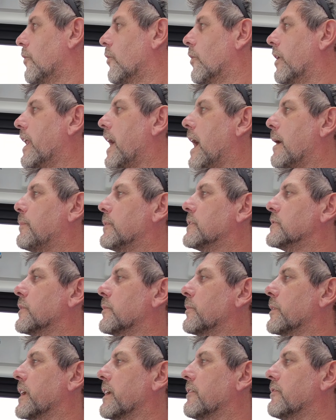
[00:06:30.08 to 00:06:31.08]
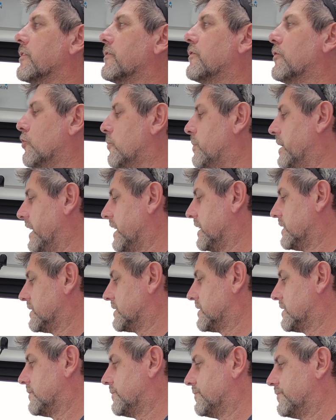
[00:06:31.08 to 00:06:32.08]
What happens when we give the full
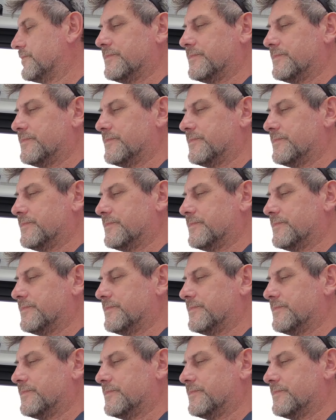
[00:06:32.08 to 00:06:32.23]
beans?